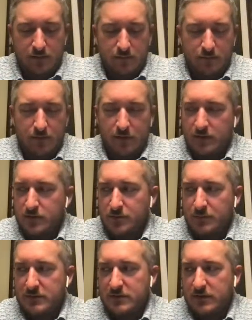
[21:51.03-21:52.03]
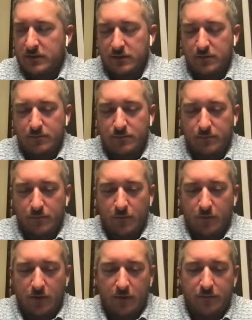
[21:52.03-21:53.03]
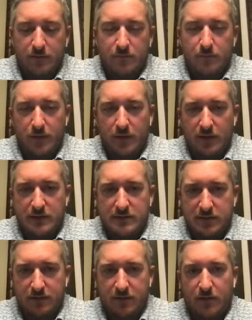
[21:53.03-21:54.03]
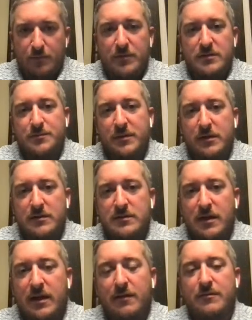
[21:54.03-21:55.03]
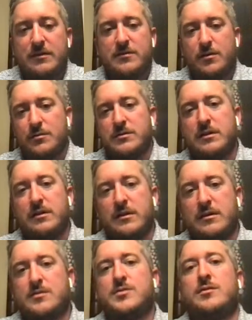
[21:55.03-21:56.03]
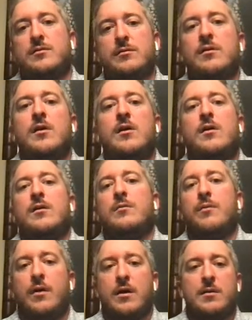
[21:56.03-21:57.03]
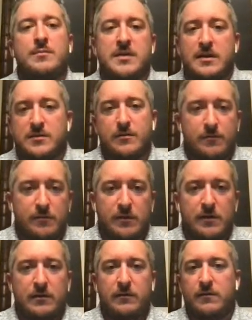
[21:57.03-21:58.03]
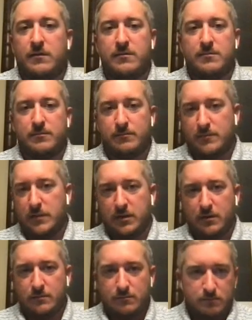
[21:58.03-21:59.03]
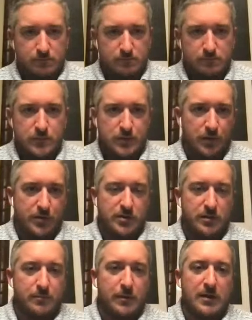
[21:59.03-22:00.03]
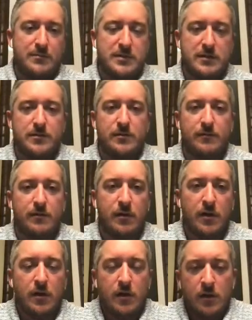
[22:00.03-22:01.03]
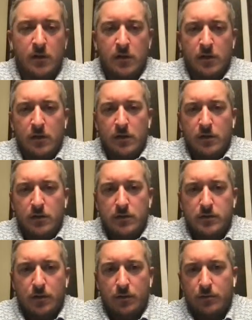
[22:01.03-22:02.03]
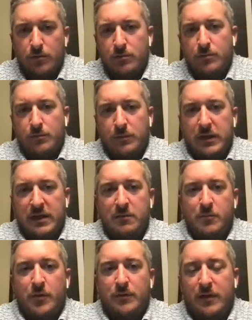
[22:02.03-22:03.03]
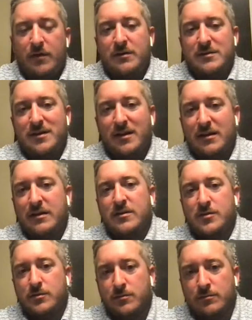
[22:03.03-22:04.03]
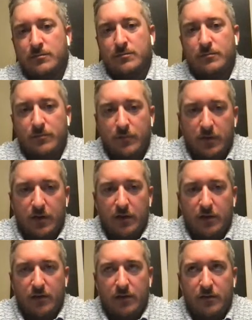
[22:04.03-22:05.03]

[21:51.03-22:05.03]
well, I should be seeing him more often, but I see a therapist because I have this OCD issue where I obsess over things and, Starship, I obsess over. So getting burnt out is not an issue. Uh,